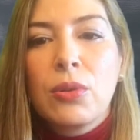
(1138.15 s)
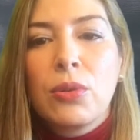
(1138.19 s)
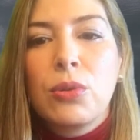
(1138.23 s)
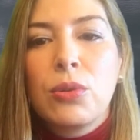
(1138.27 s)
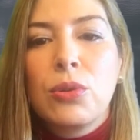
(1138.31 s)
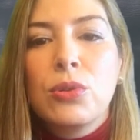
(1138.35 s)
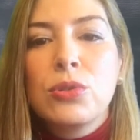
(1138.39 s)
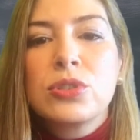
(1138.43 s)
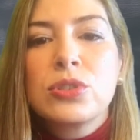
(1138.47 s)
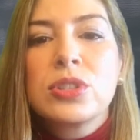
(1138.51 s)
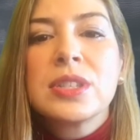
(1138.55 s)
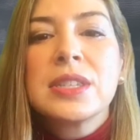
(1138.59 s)

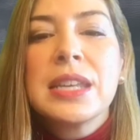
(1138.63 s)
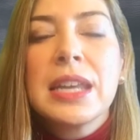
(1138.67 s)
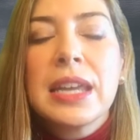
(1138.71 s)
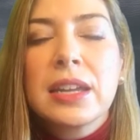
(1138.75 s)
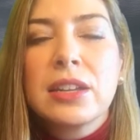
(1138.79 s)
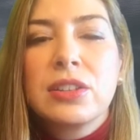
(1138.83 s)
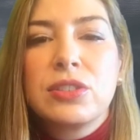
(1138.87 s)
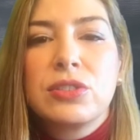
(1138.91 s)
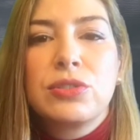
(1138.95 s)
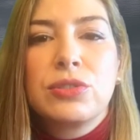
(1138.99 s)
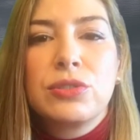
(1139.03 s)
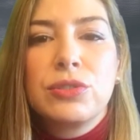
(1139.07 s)
who
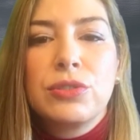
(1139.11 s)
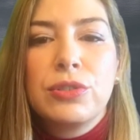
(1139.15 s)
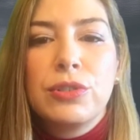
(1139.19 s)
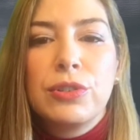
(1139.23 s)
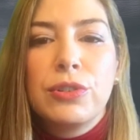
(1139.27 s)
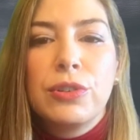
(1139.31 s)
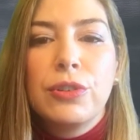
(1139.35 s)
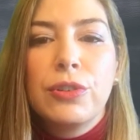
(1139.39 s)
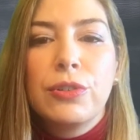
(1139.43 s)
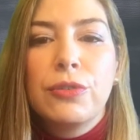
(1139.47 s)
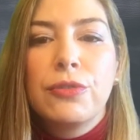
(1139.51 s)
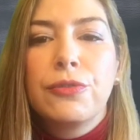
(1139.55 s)
seek
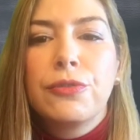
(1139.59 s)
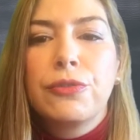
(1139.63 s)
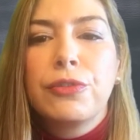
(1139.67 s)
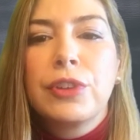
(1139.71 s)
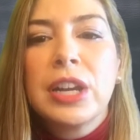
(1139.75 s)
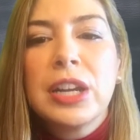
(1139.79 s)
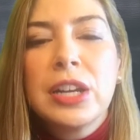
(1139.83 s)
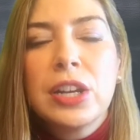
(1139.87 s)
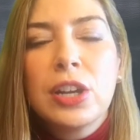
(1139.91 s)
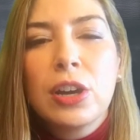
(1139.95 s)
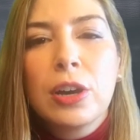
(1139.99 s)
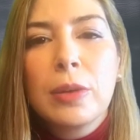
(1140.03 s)
to
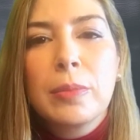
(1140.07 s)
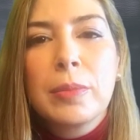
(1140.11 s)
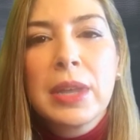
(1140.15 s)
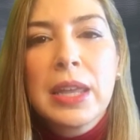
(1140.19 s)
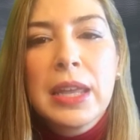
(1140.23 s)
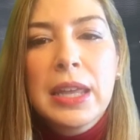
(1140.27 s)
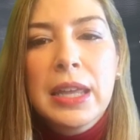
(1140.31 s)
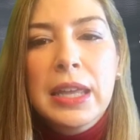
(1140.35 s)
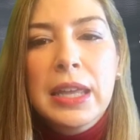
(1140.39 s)
freedom,